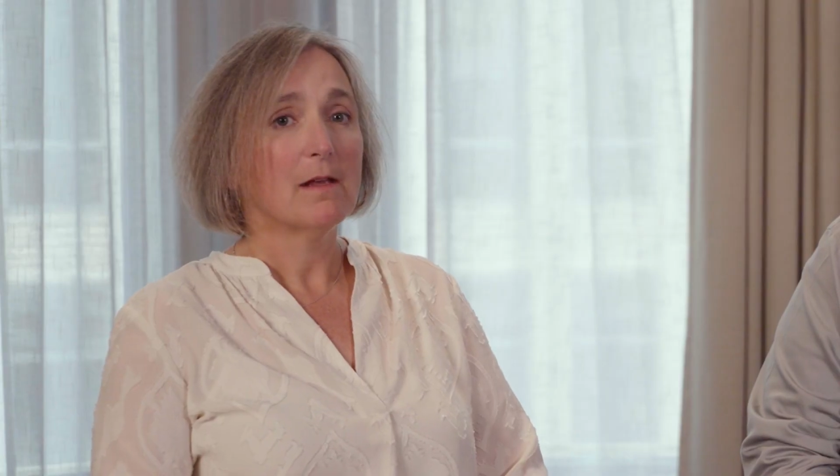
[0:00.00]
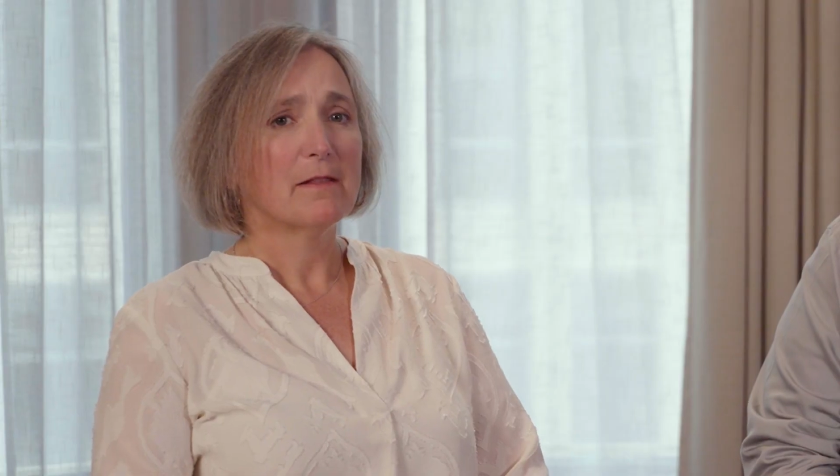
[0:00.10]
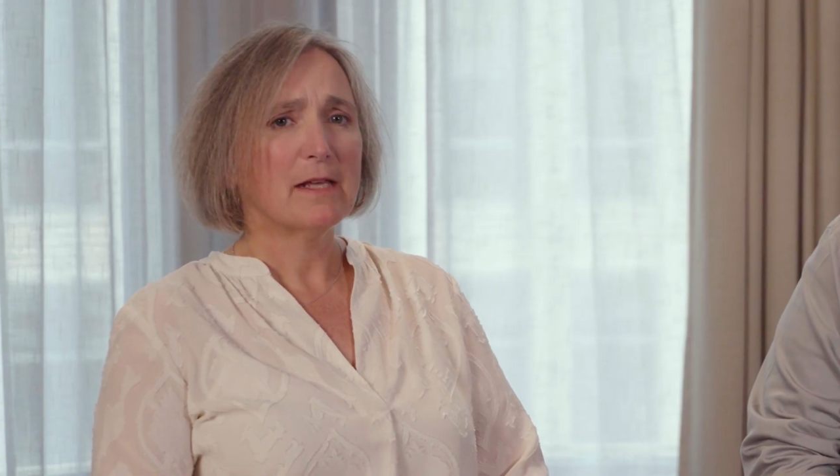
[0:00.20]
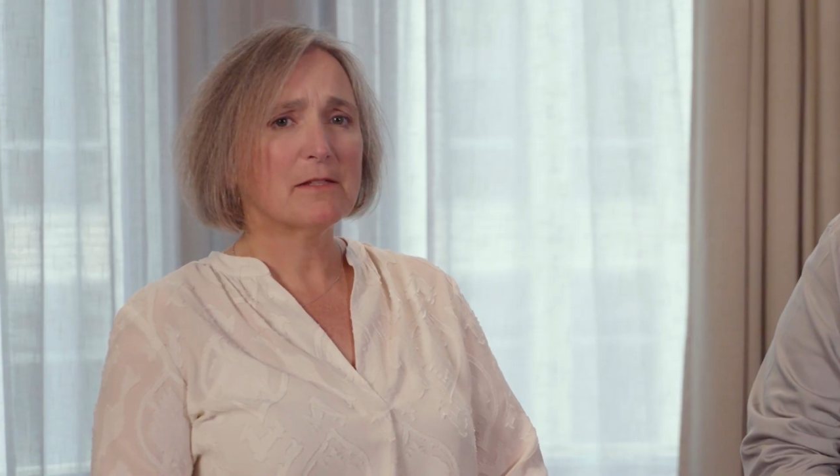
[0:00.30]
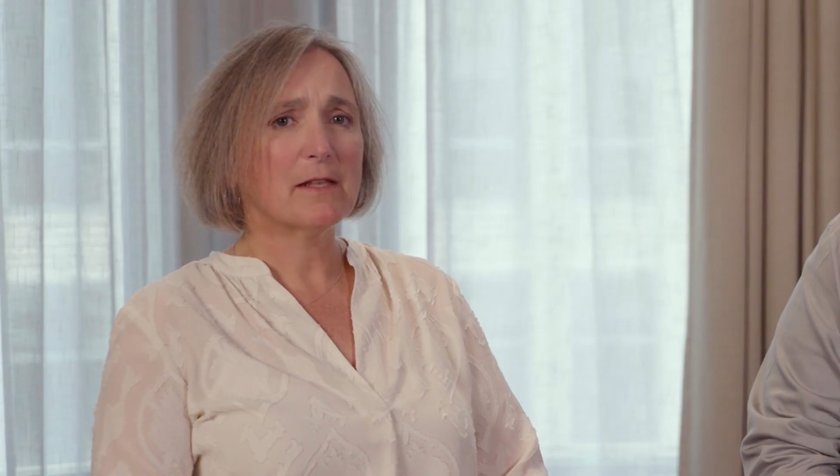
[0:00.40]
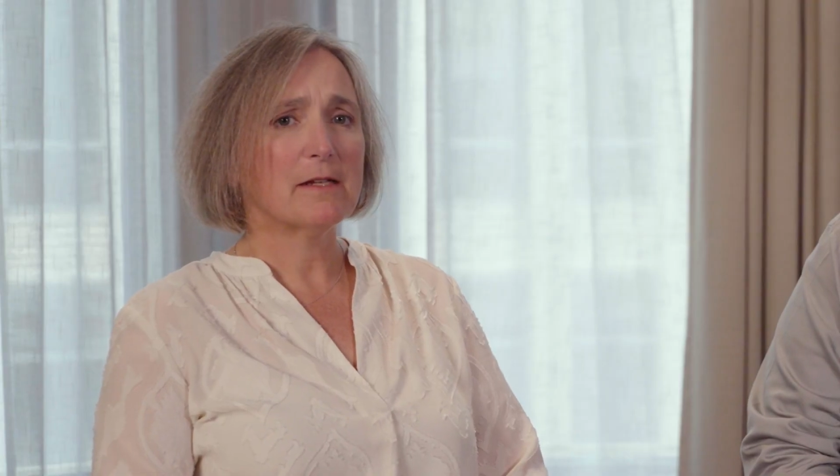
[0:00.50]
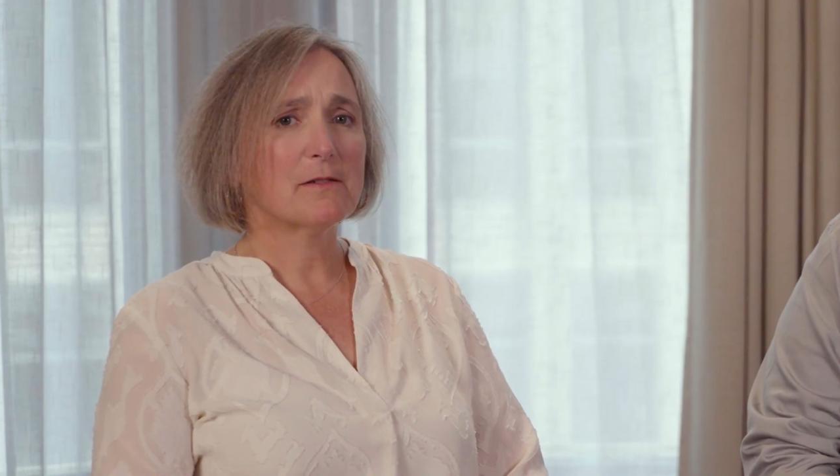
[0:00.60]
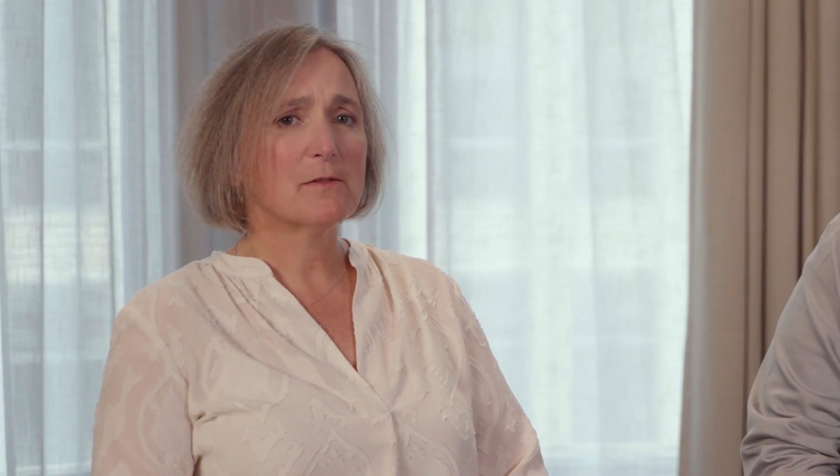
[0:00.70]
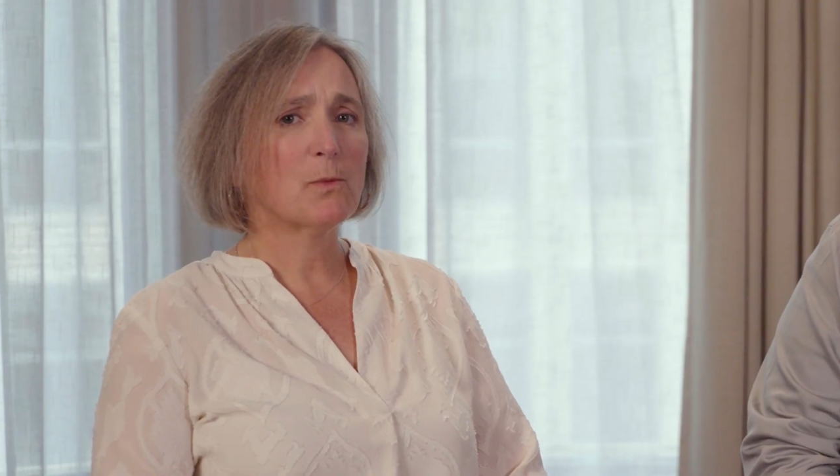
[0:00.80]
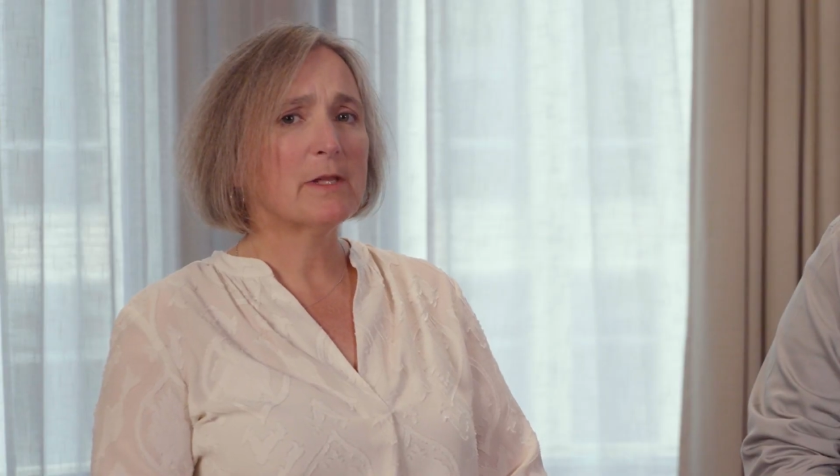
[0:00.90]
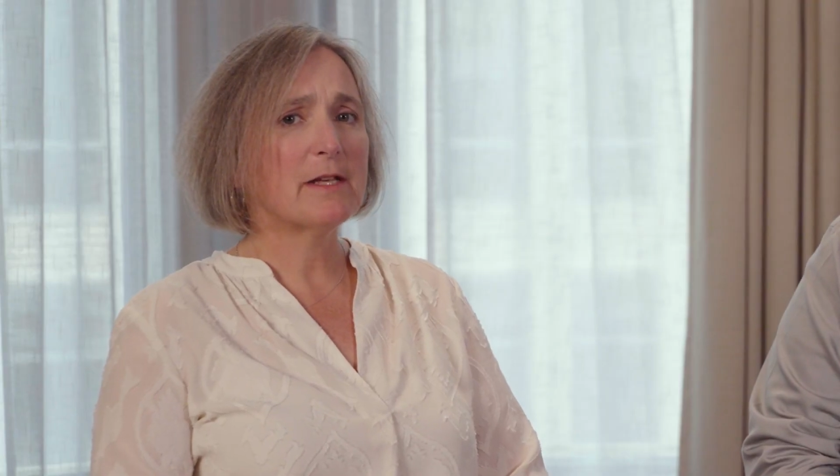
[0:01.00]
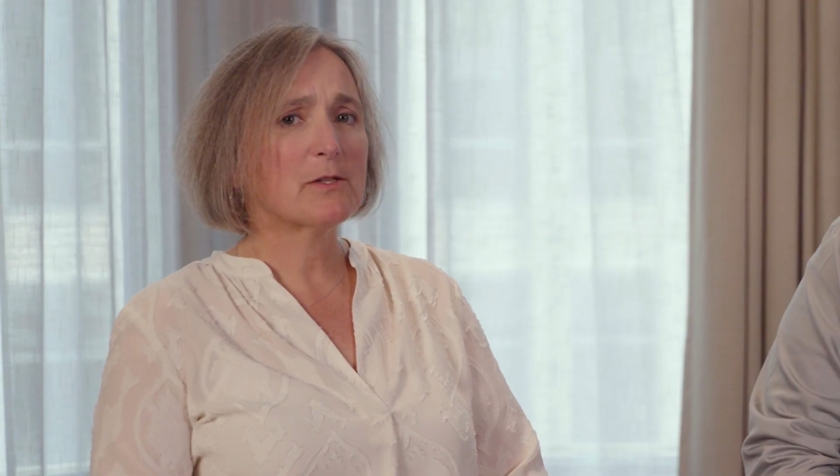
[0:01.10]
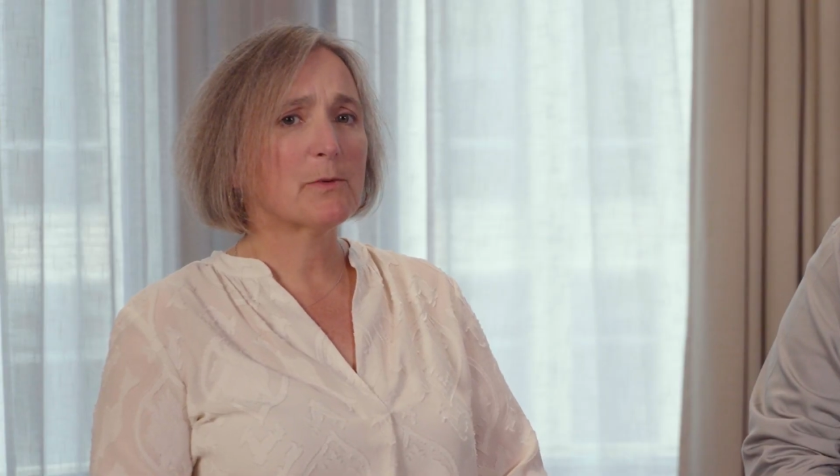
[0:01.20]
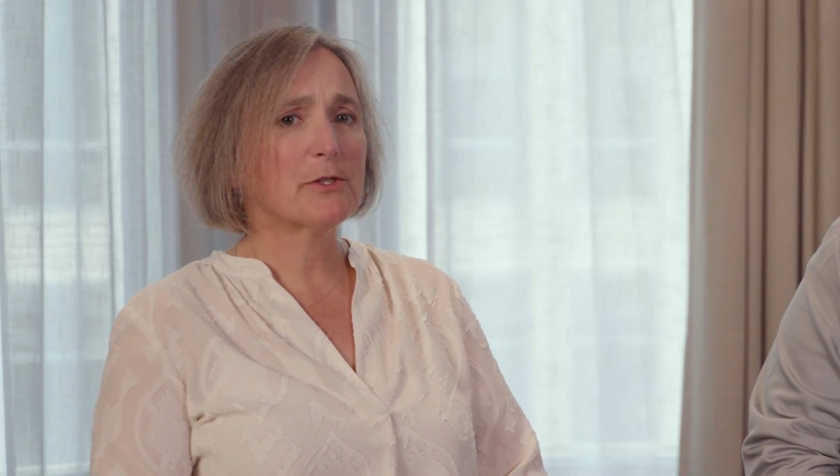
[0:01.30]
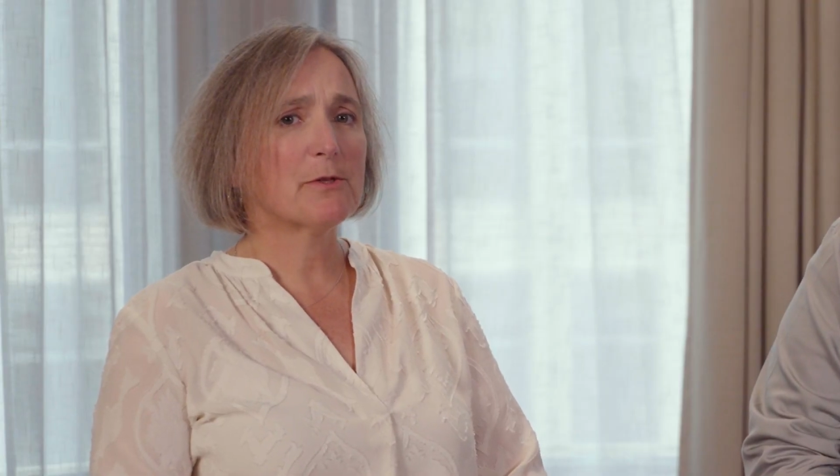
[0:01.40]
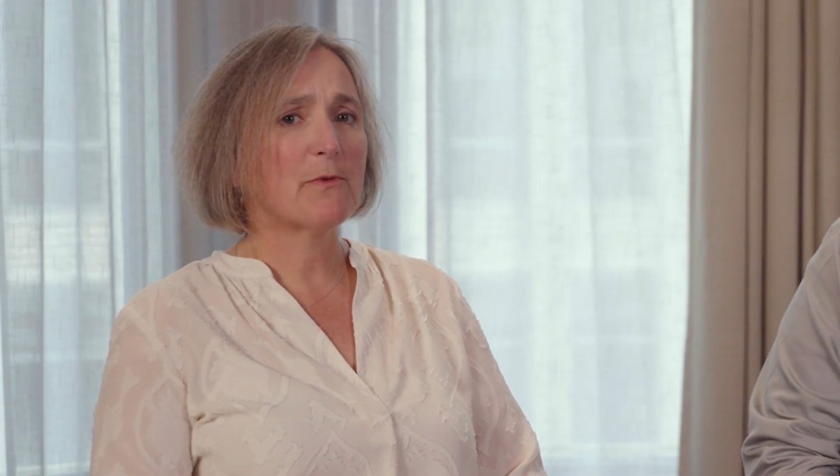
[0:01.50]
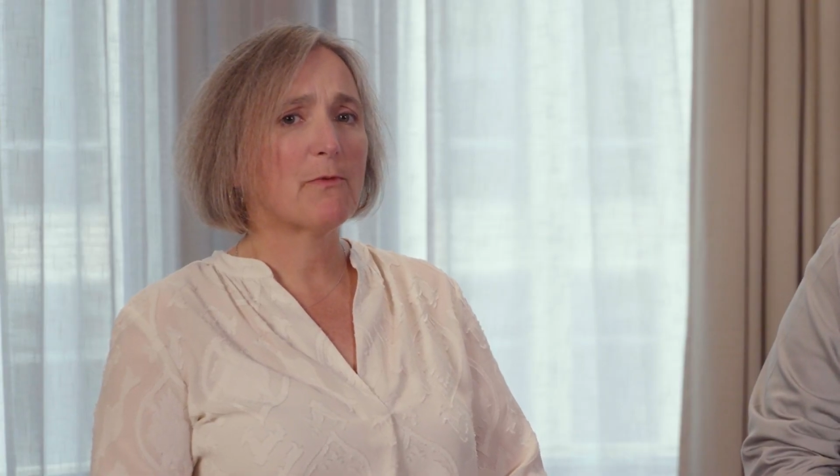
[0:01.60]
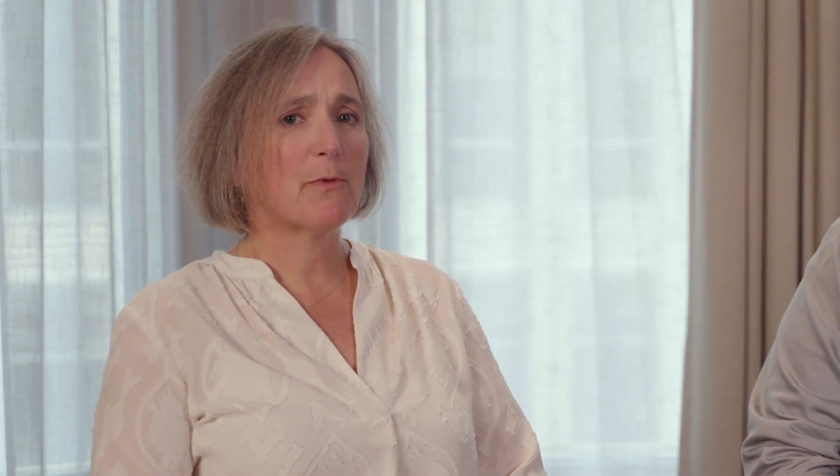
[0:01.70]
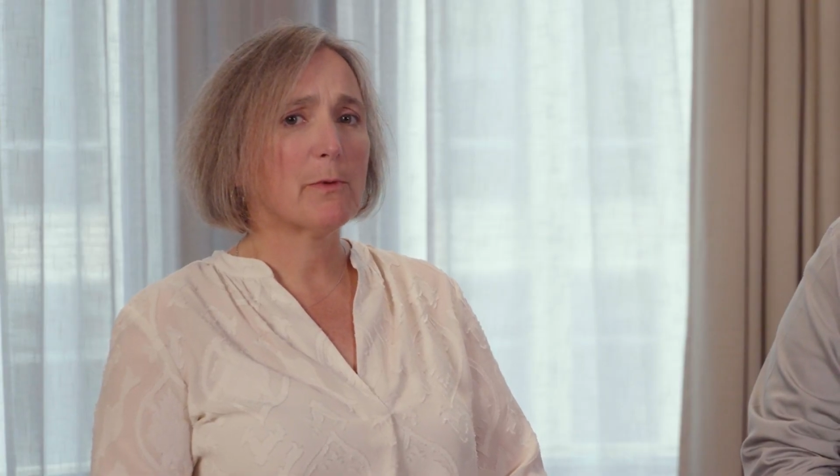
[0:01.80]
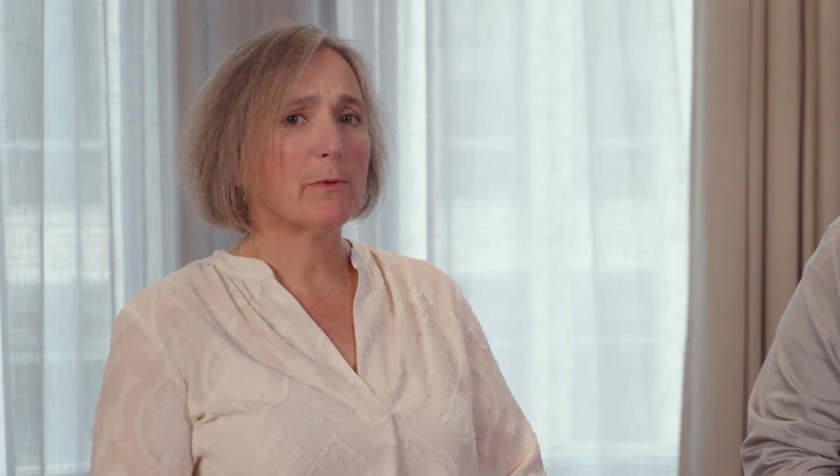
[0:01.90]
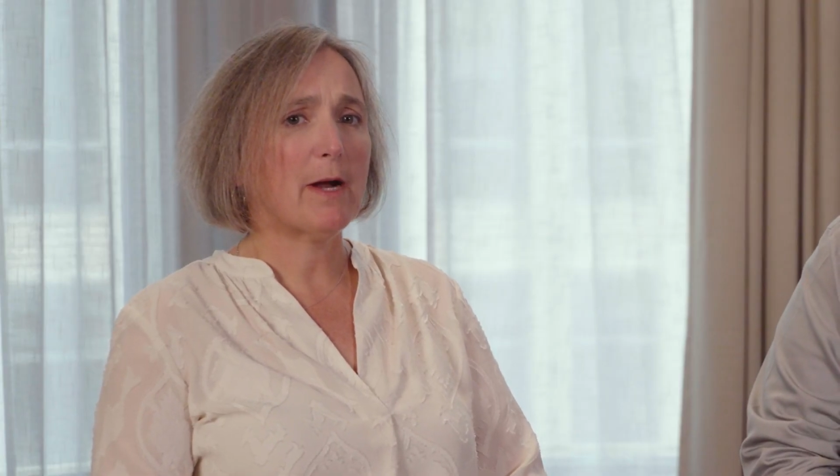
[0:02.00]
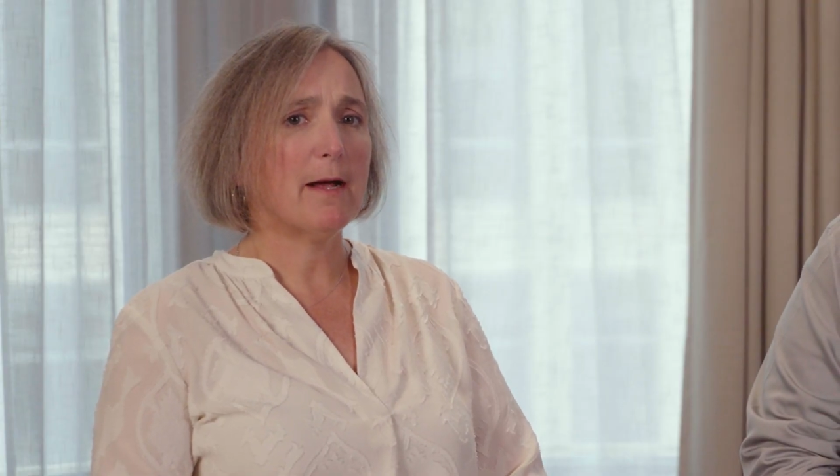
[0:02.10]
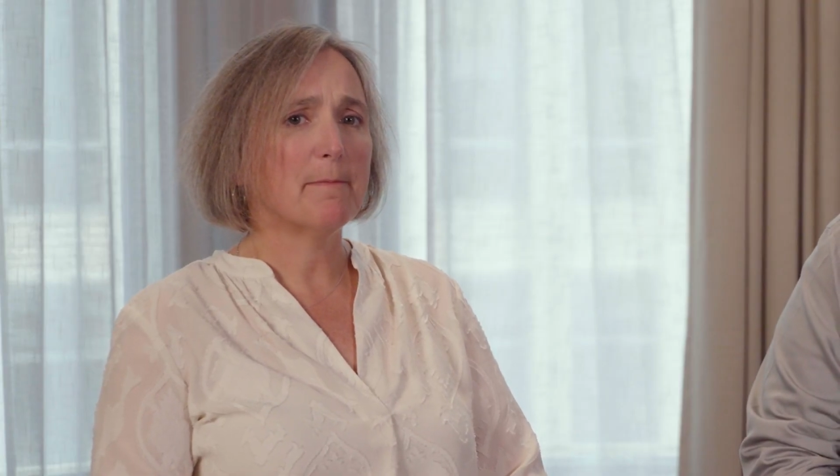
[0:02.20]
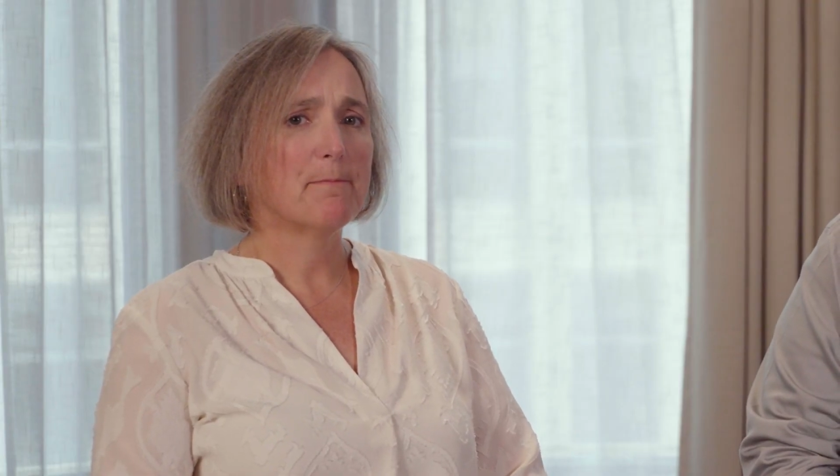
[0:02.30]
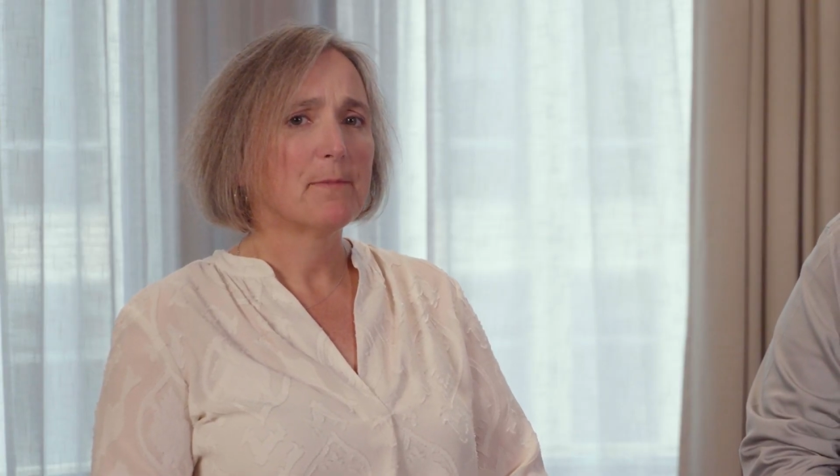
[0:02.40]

Thanks, Lance. One last question before we wrap.